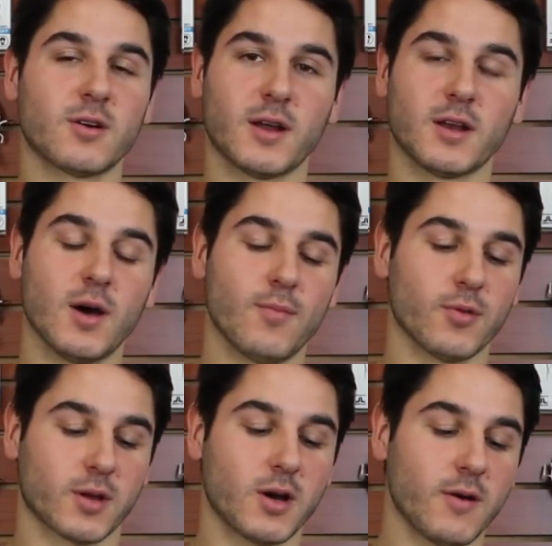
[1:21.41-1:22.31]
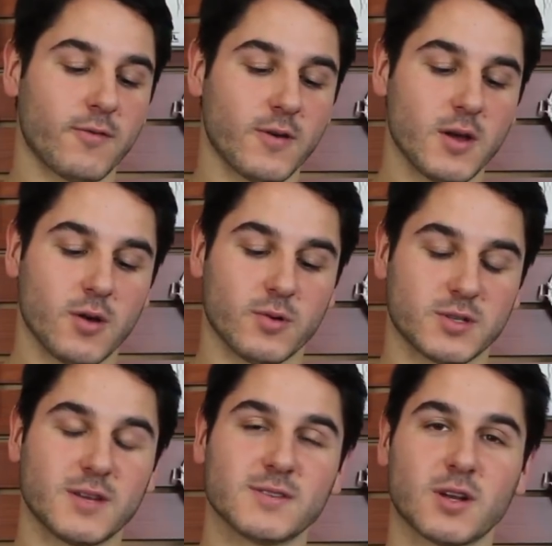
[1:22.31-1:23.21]
and up on the cuff,
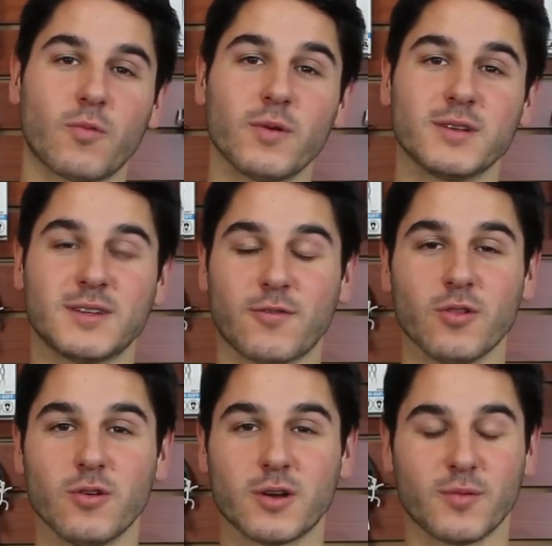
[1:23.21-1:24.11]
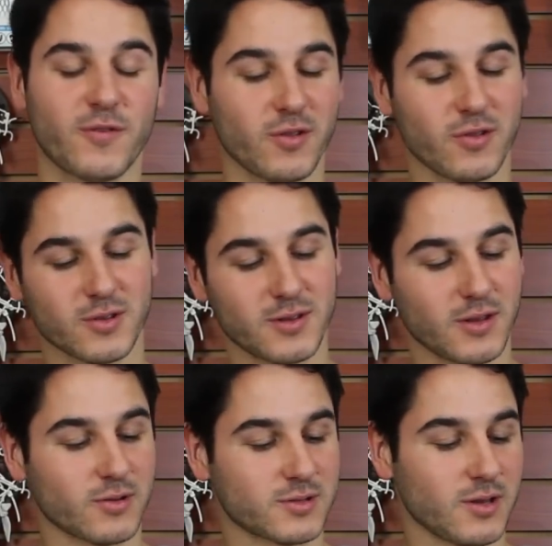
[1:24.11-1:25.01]
which gives it a really different look. And we felt
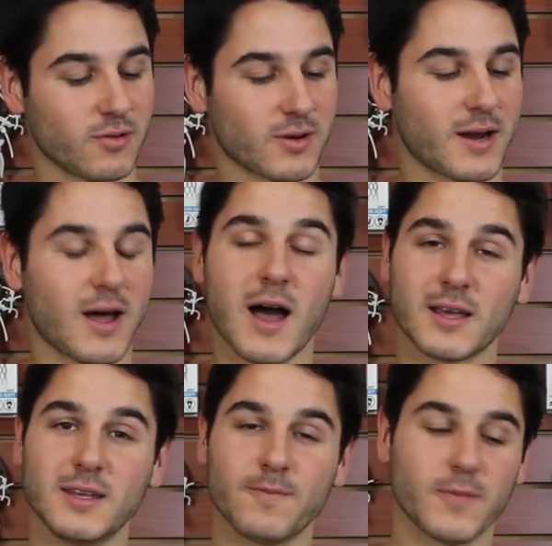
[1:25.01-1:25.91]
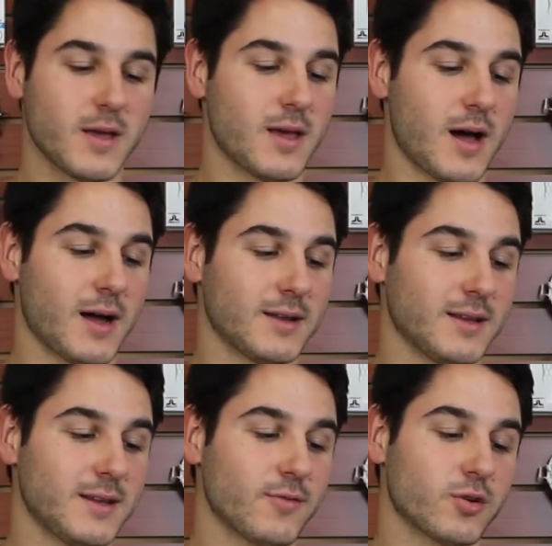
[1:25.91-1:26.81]
it looked a little kind of hockey.
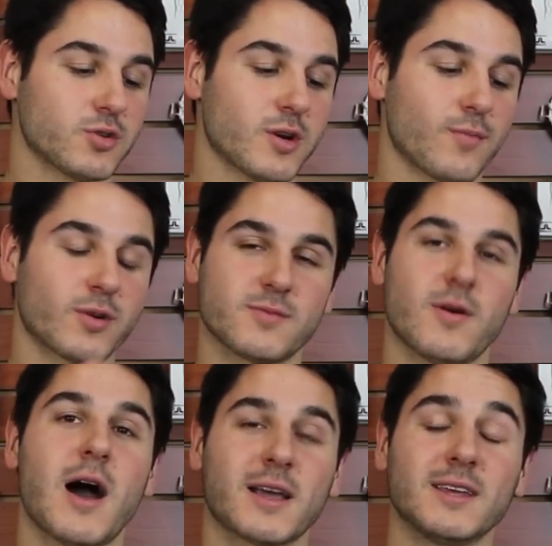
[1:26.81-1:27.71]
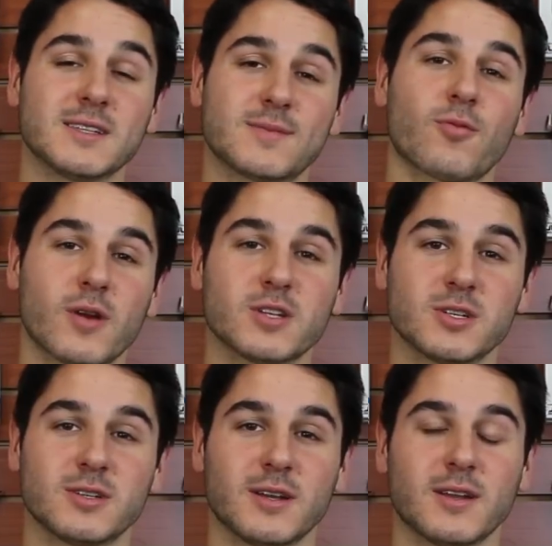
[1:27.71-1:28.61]
They definitely are trying to bring some hockey
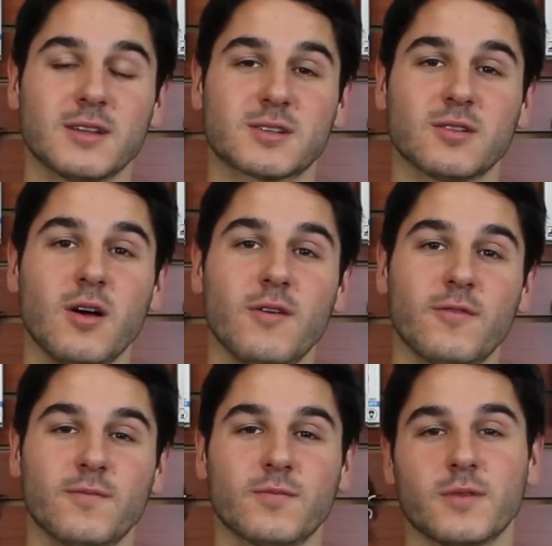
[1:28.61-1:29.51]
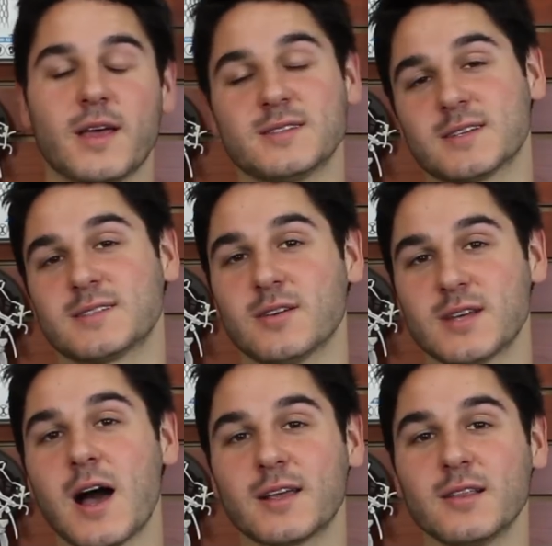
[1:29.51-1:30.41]
inspiration into this glove. STX now is
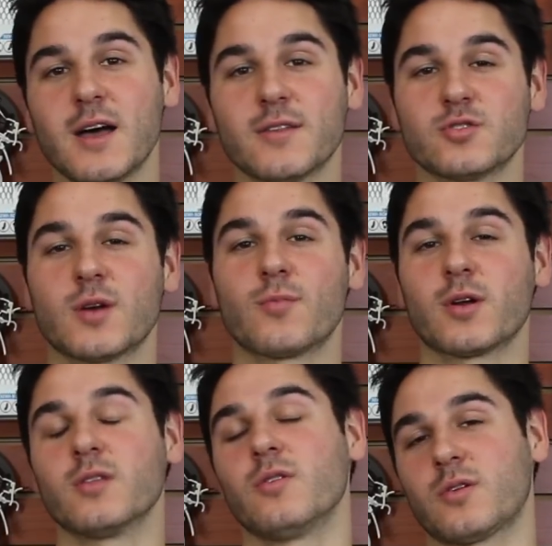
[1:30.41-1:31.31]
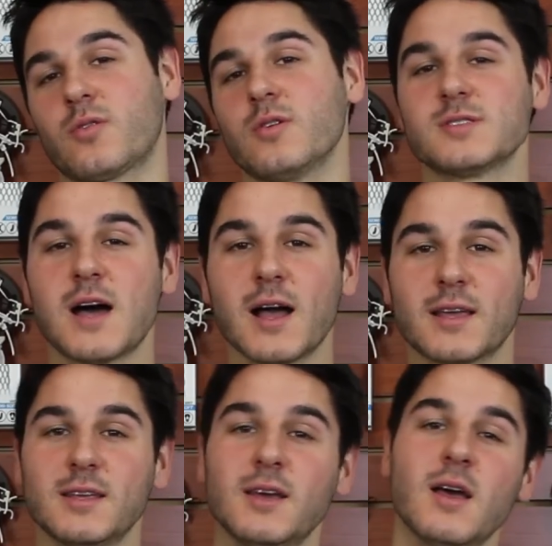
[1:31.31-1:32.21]
a hockey line. They're trying to bring a little
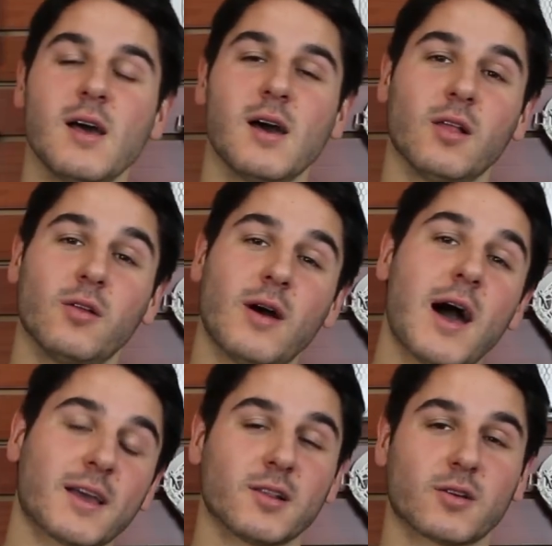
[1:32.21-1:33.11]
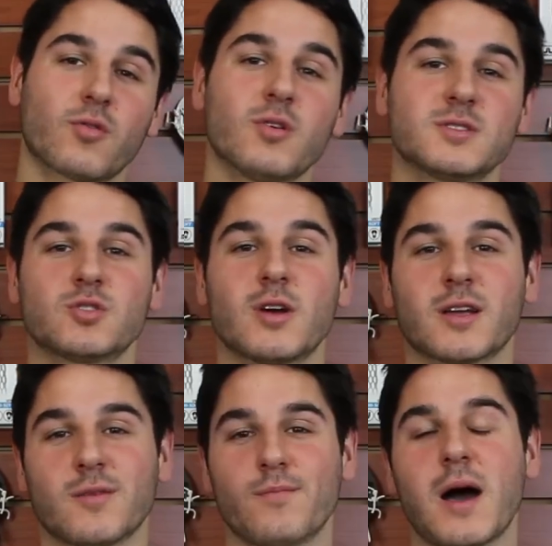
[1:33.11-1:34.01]
hockey lacrosse and try
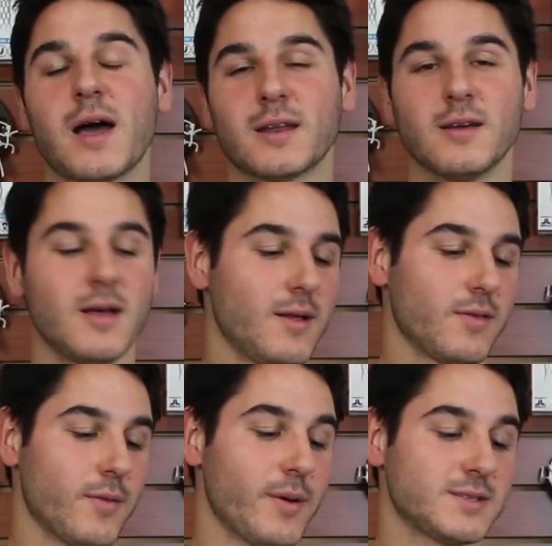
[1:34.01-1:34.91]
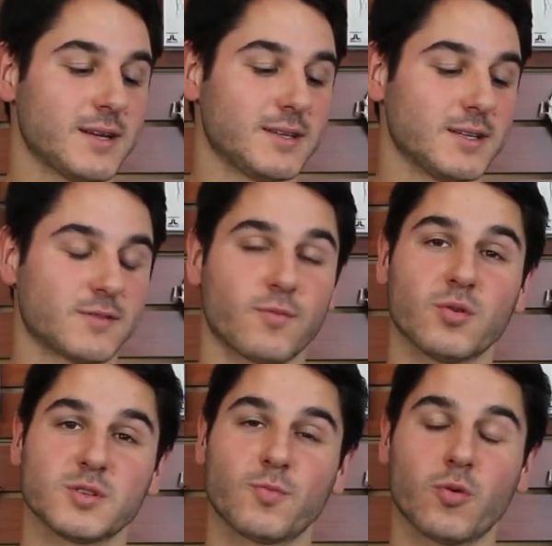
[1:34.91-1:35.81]
and combine the best ideas from
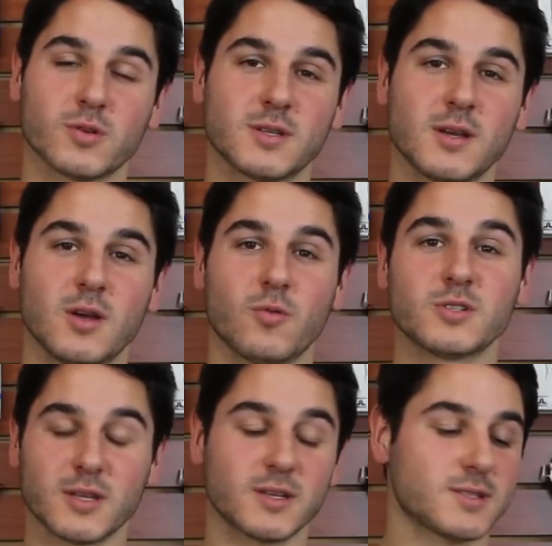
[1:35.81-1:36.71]
both sports, which I think is